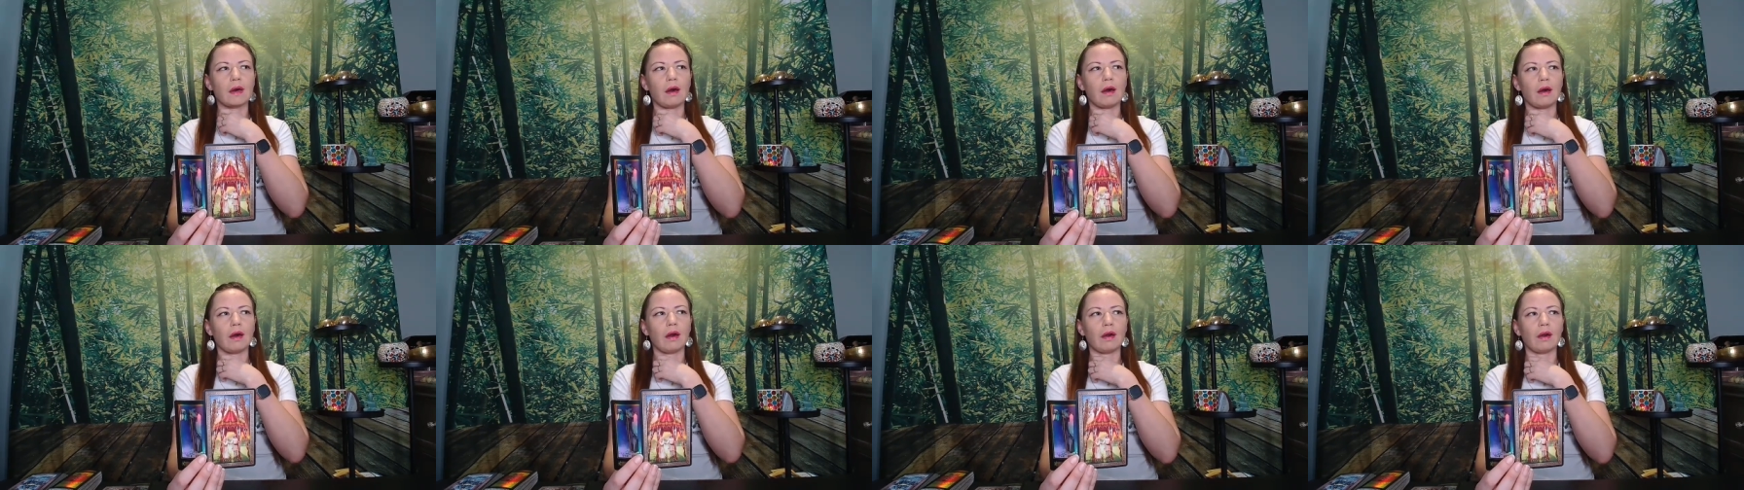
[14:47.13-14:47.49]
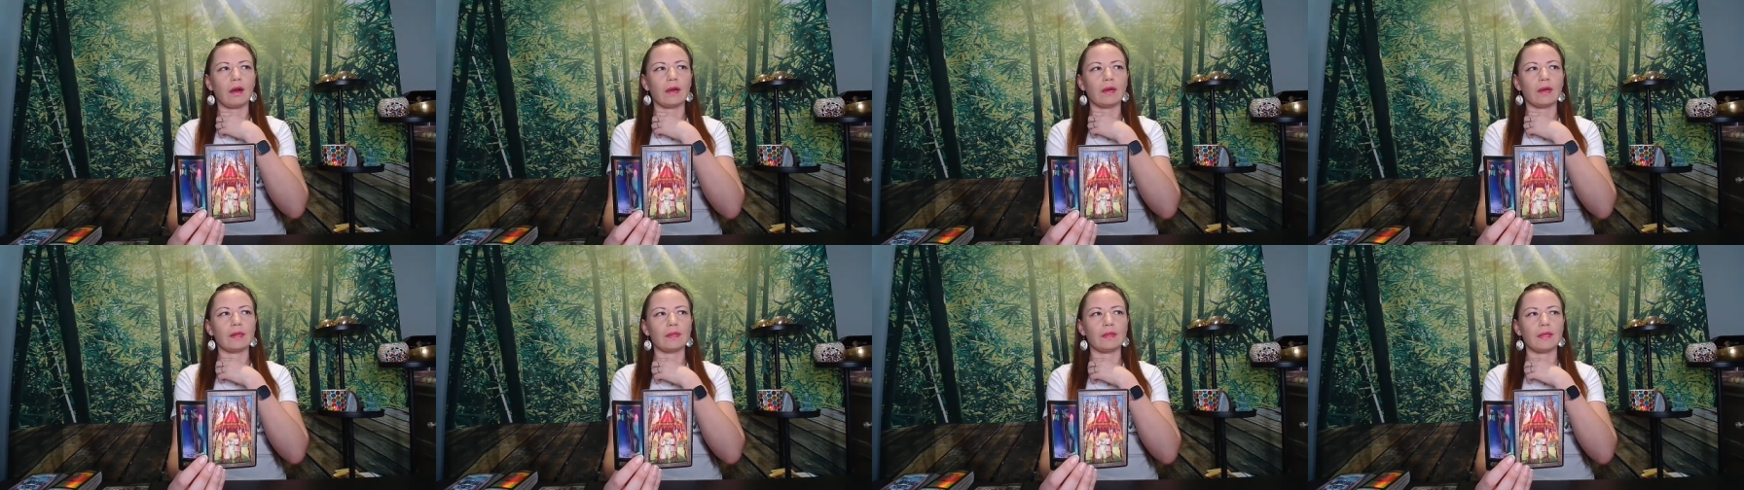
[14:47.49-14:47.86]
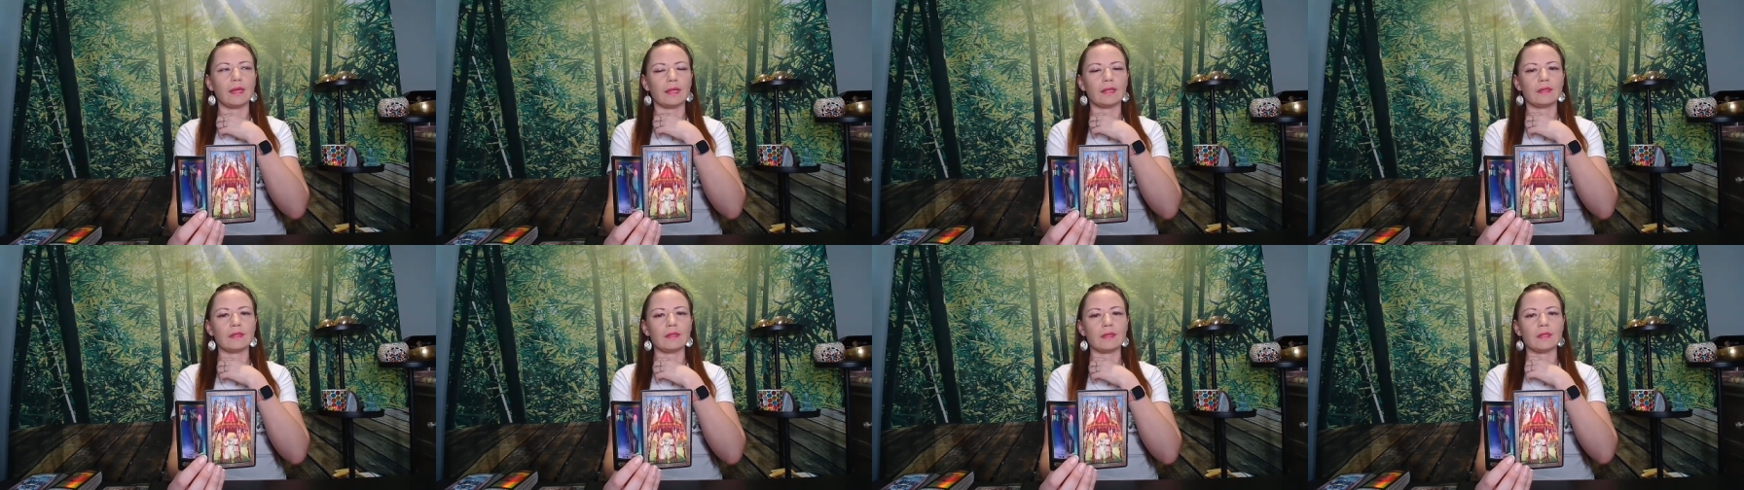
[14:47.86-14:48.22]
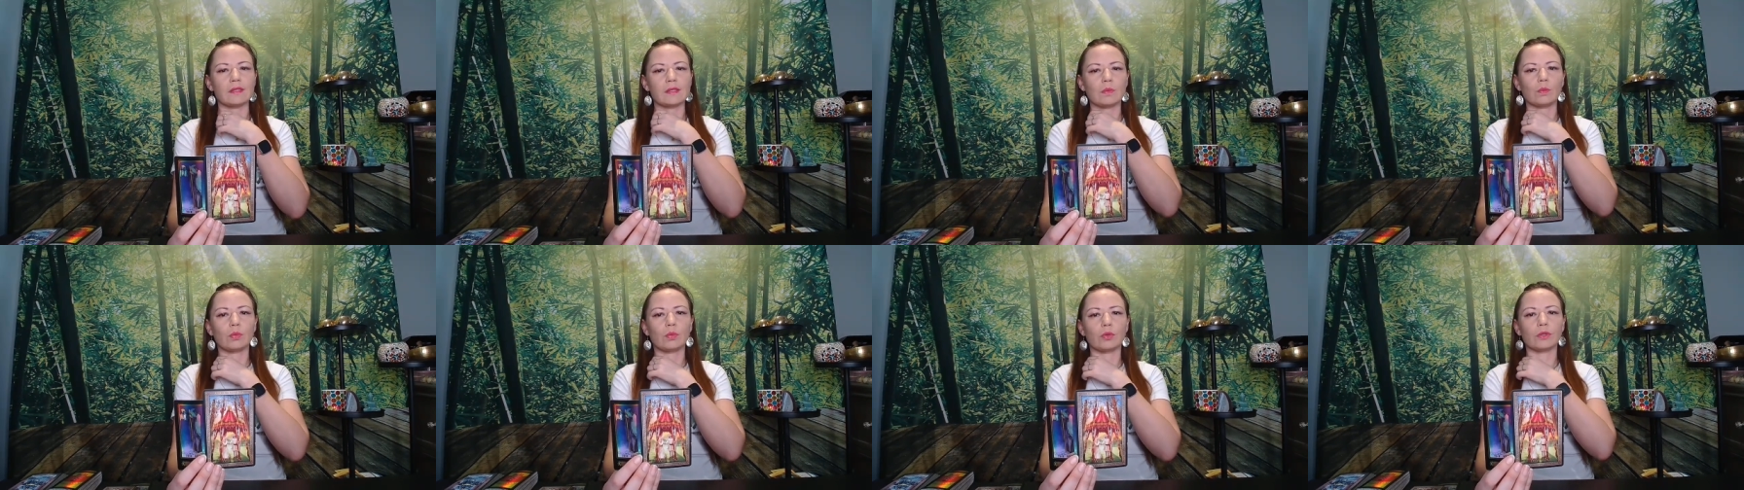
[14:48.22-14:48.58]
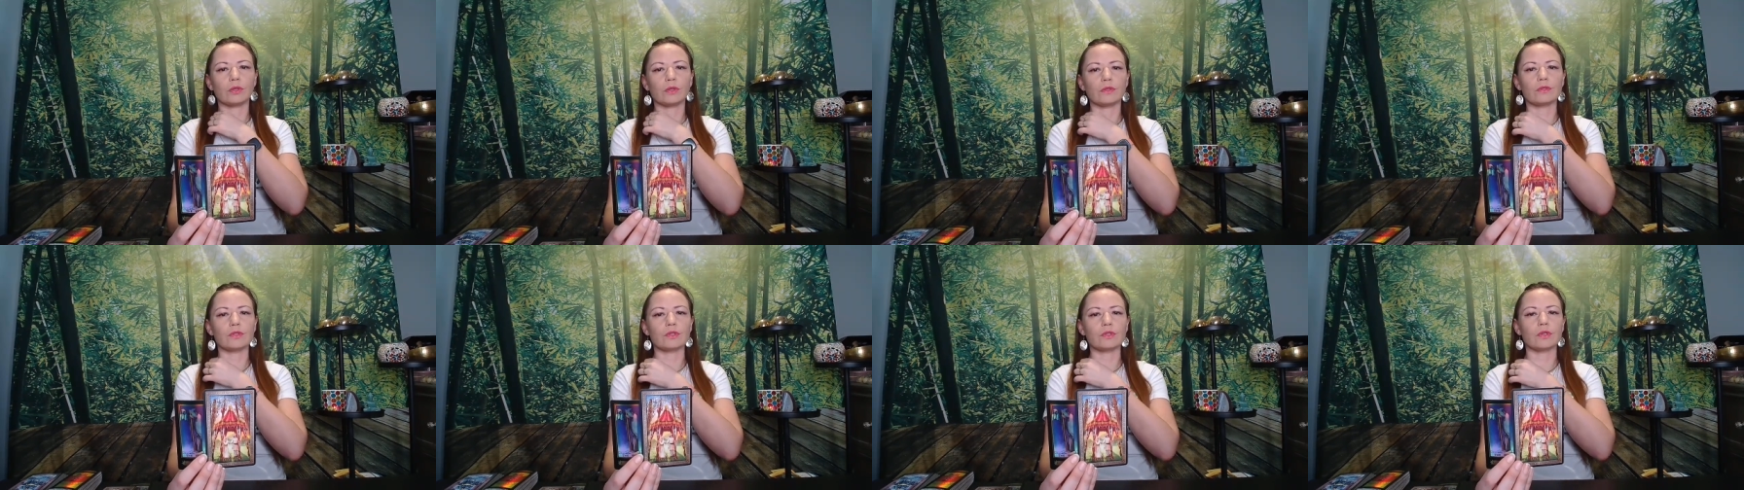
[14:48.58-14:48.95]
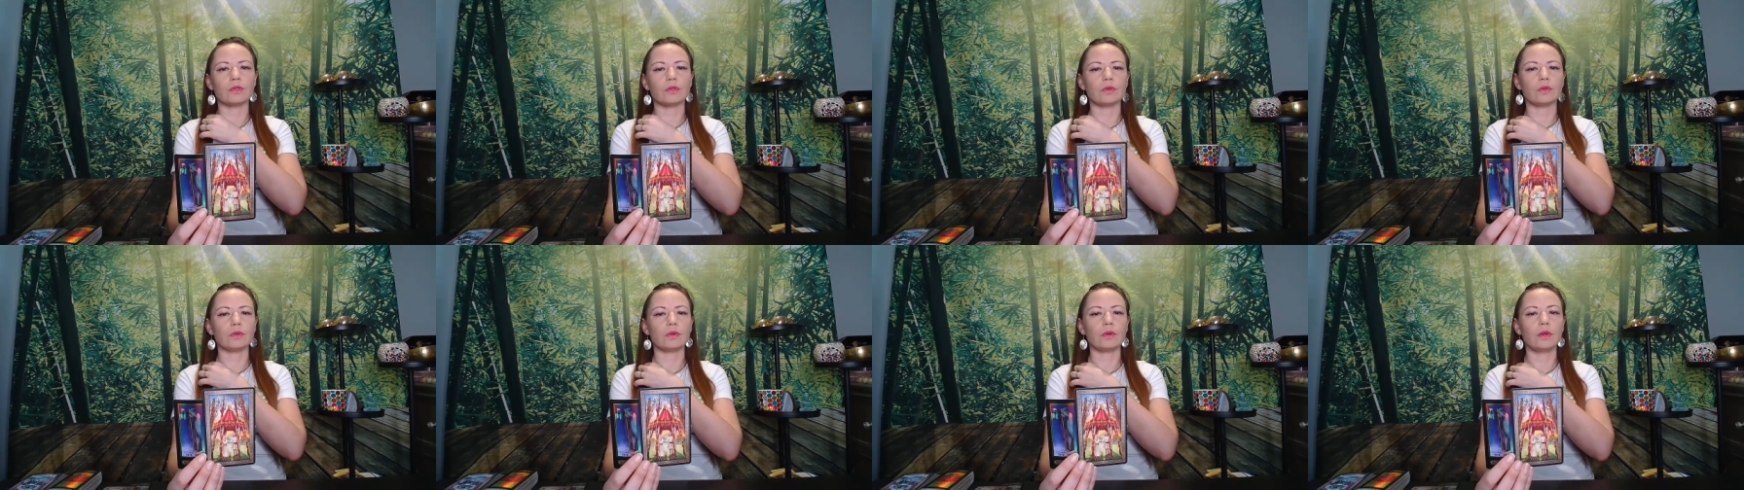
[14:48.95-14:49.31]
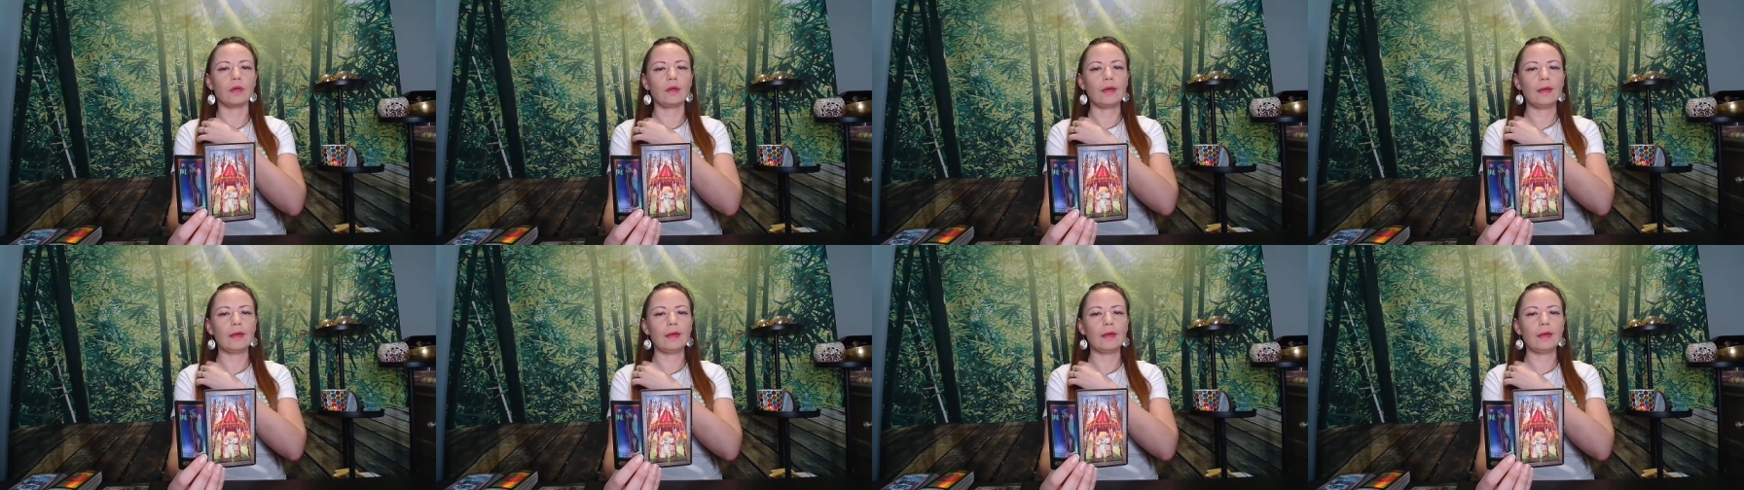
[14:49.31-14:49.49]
are, that it's important to